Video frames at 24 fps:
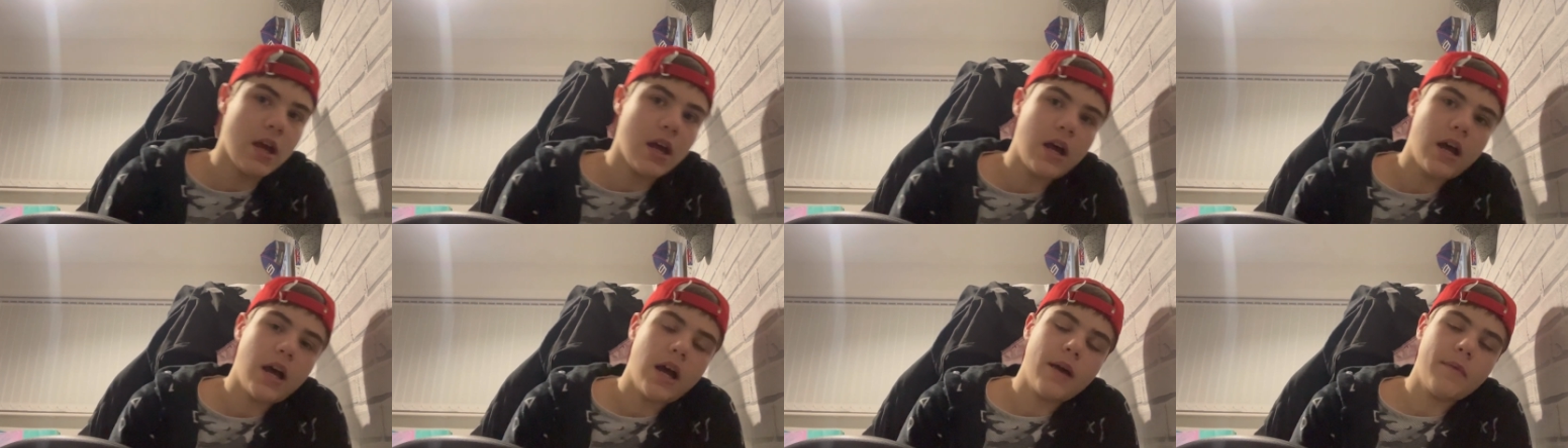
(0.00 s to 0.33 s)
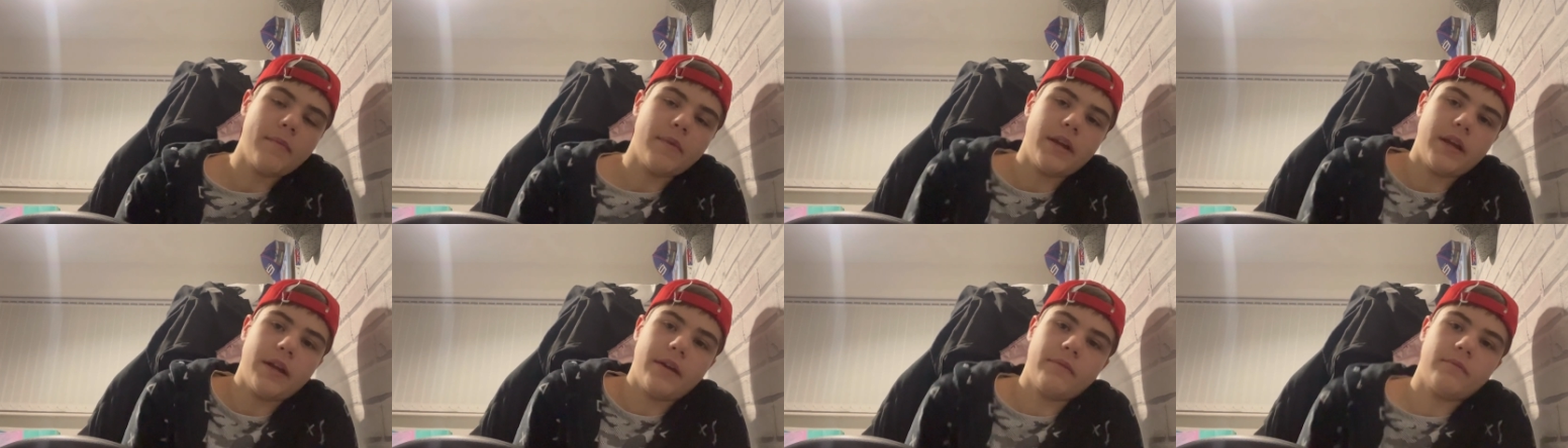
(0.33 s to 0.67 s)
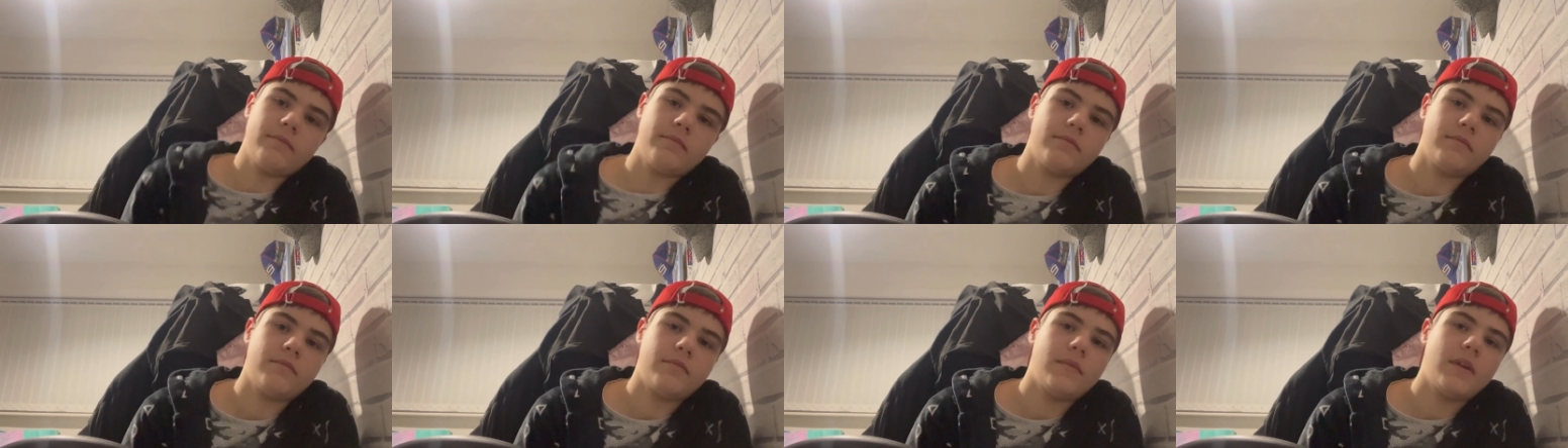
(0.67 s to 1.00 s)
I
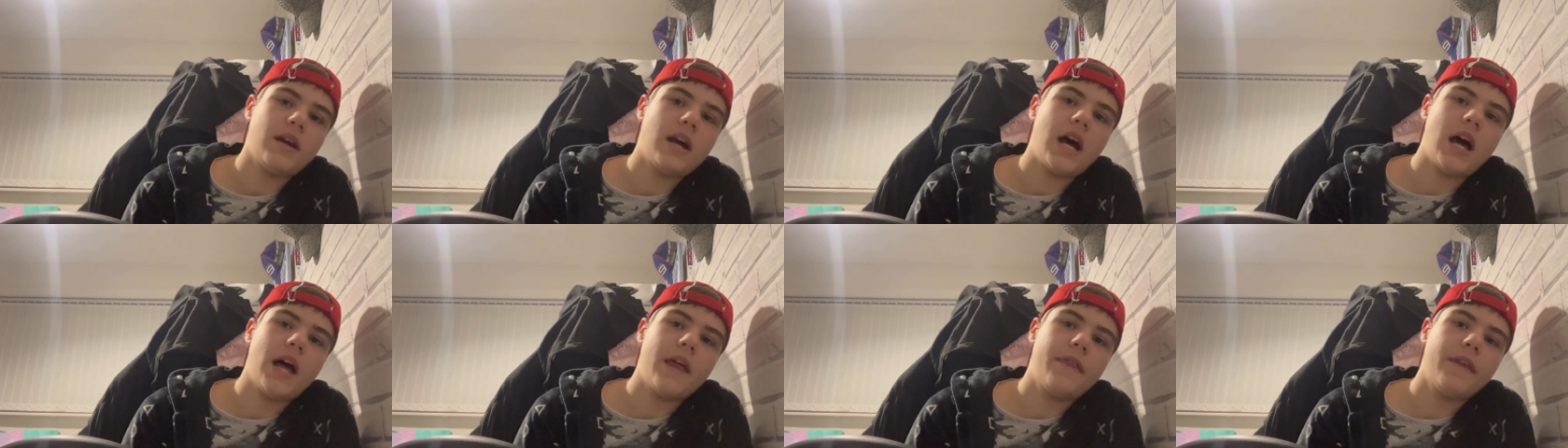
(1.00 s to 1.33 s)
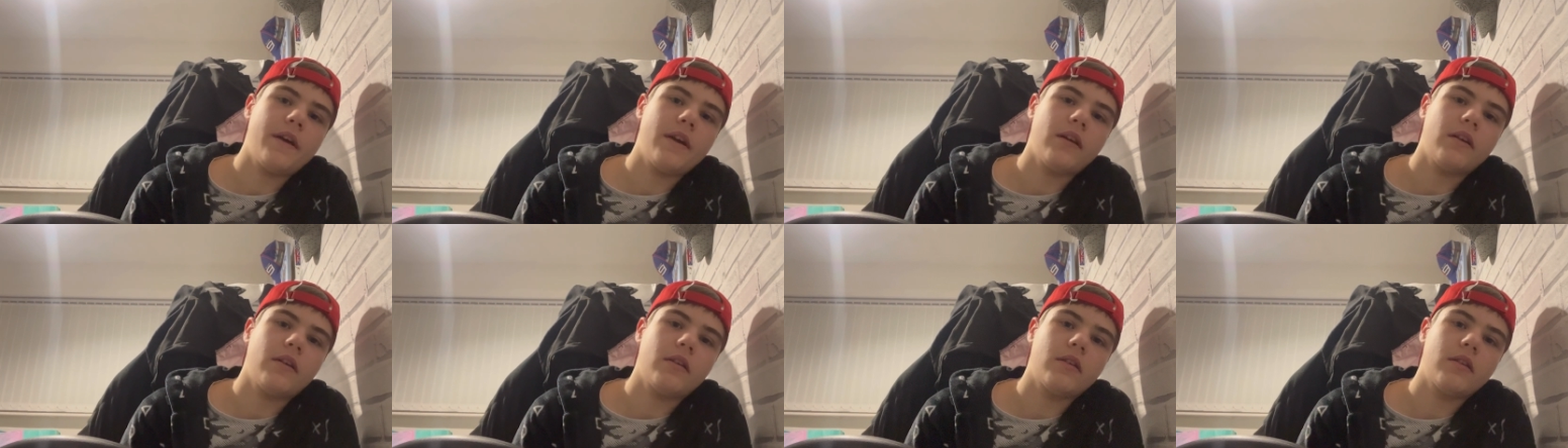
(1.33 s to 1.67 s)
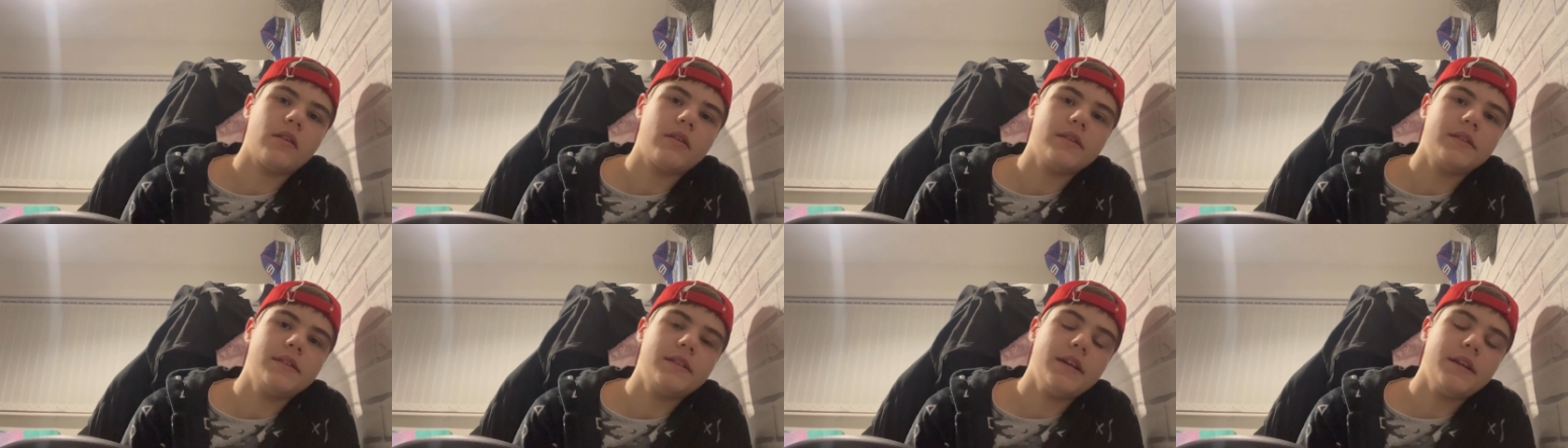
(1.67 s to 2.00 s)
mean, I think
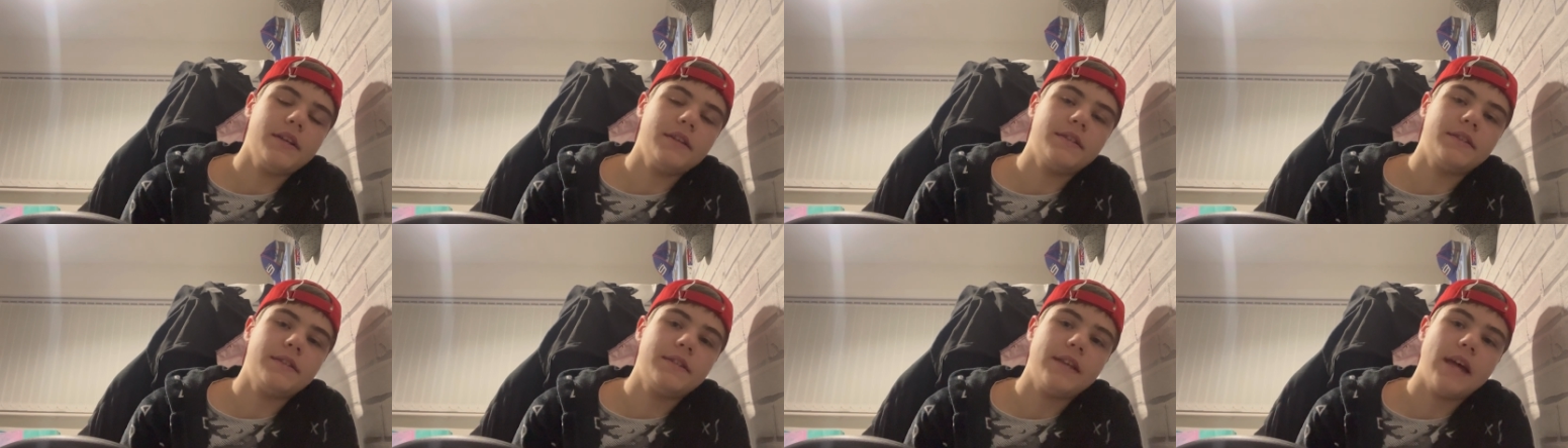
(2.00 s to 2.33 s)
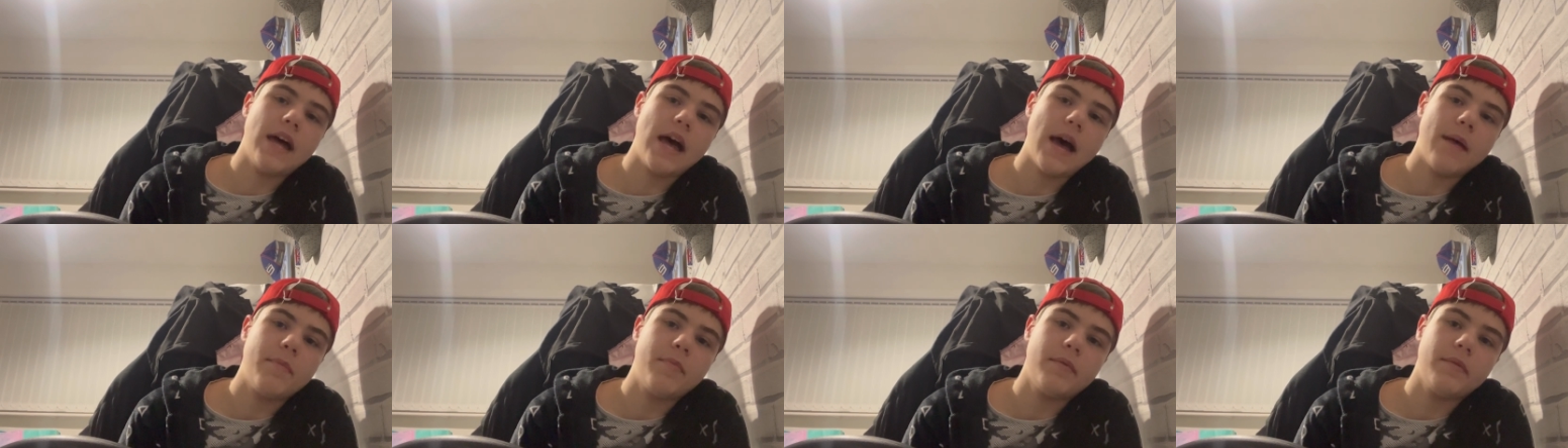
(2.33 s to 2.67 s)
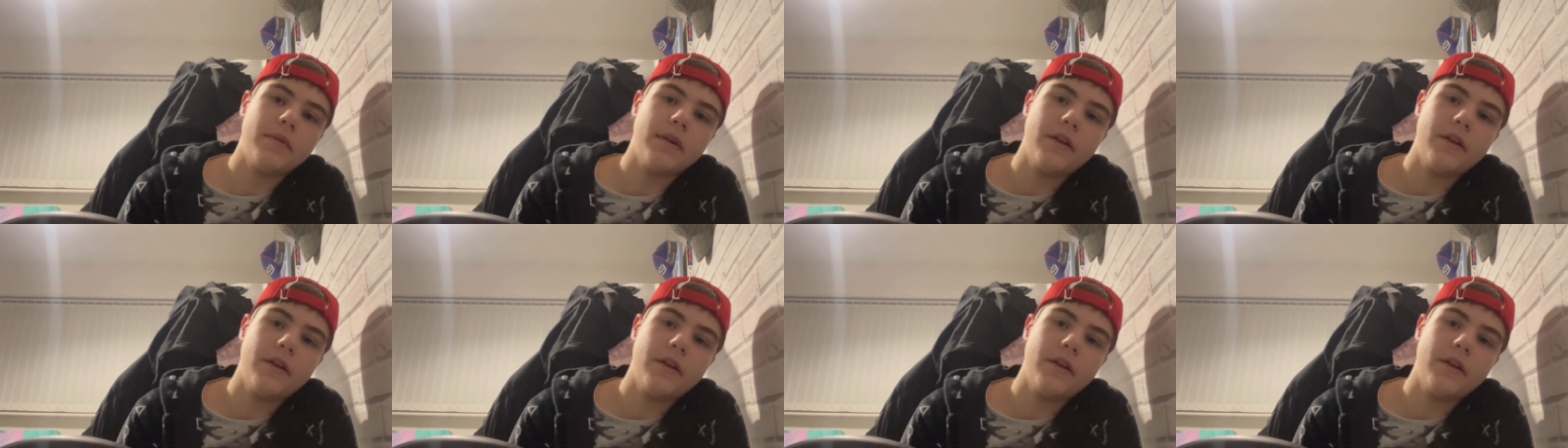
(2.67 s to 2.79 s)
seeing Seb